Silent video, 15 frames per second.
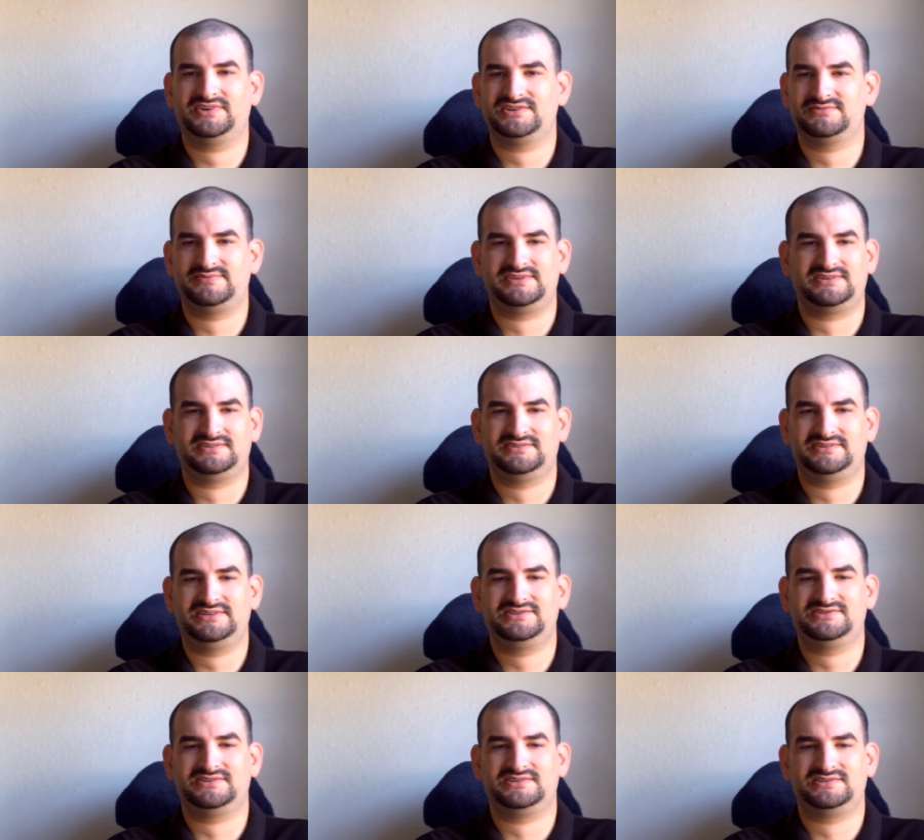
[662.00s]
There's been other
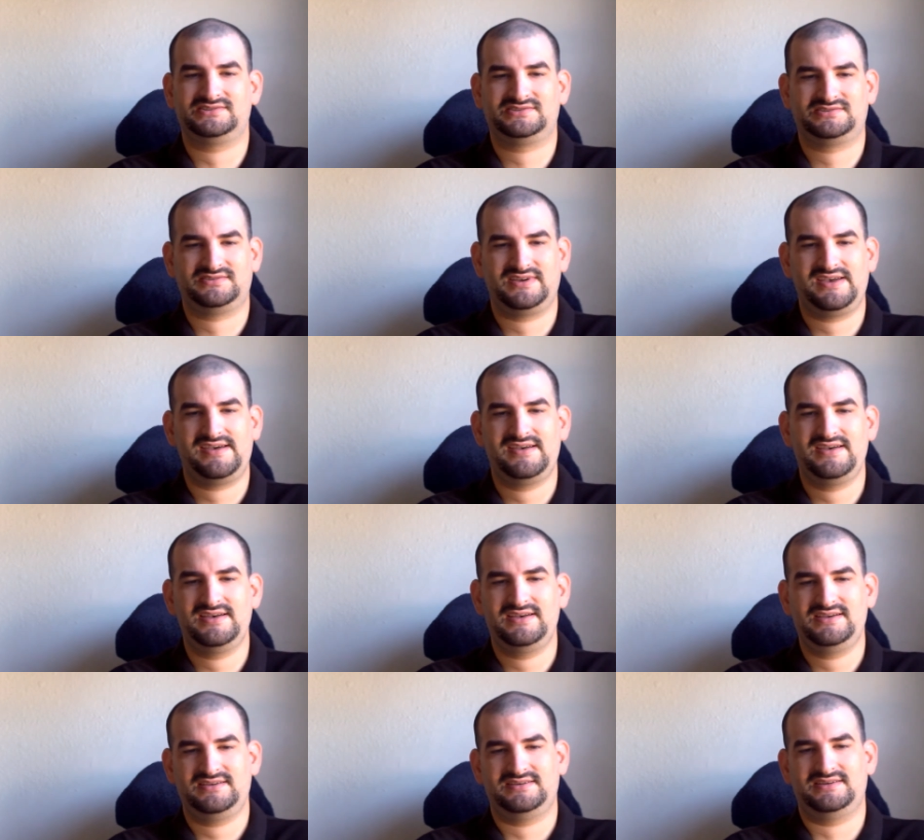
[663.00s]
incidents.
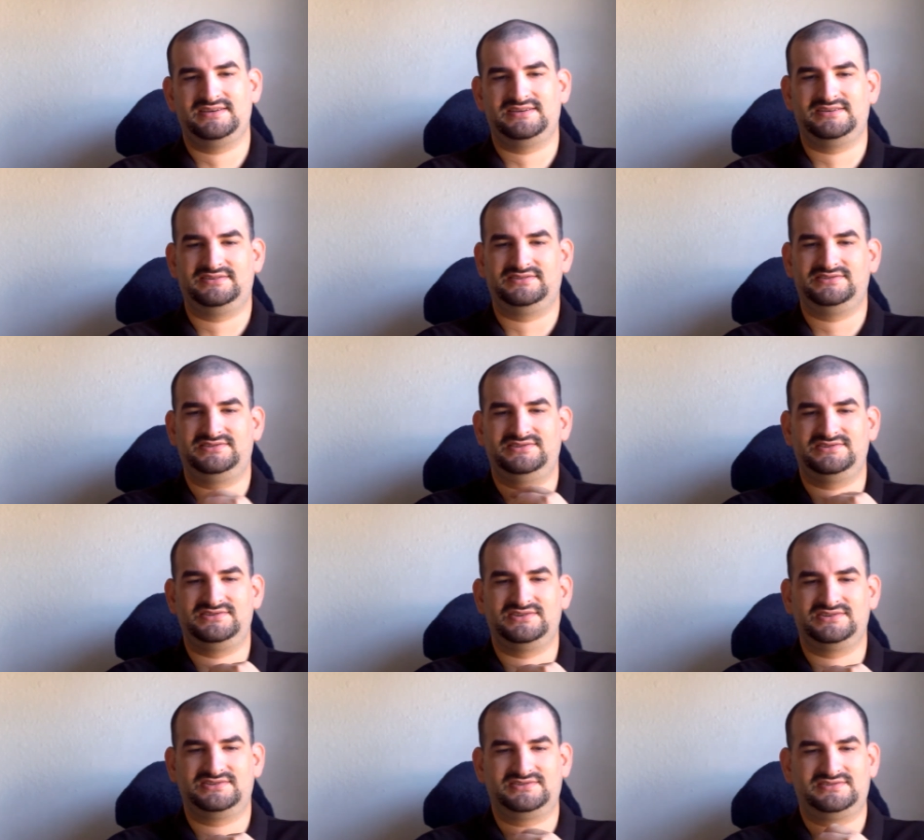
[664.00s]
And this is
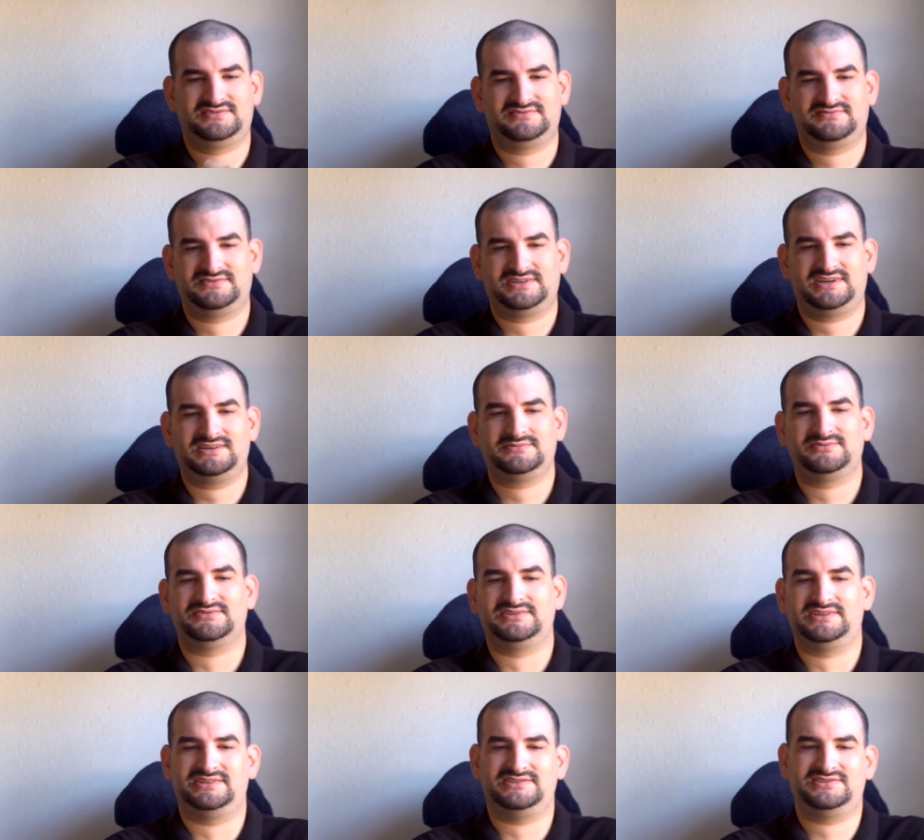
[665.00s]
just terrible
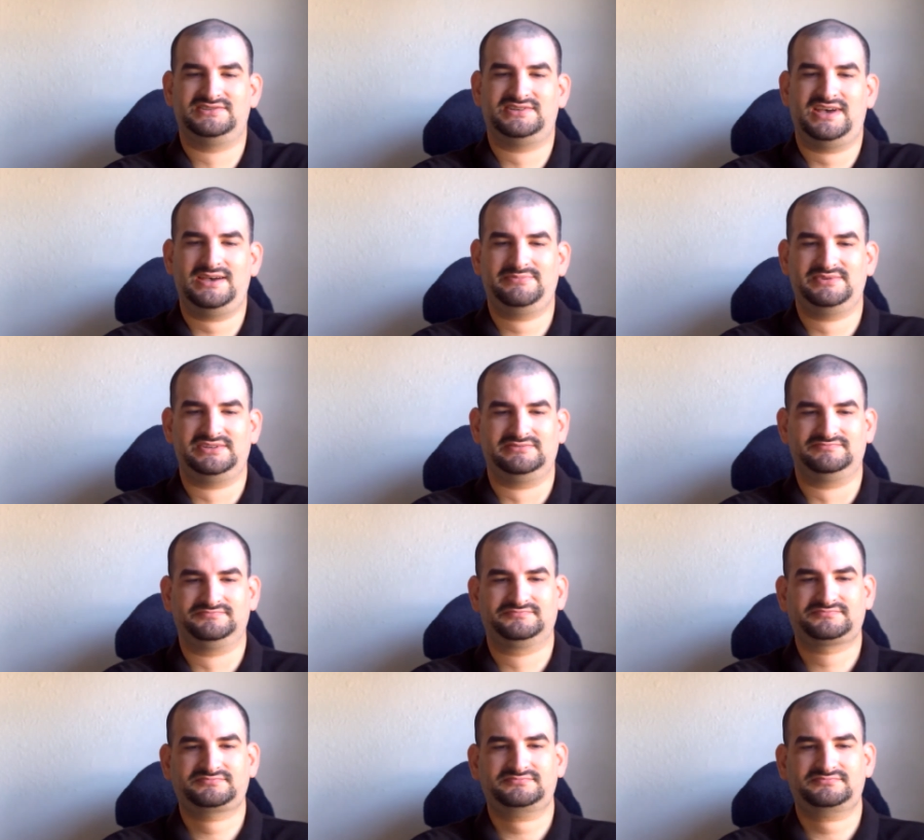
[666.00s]
that this is happening.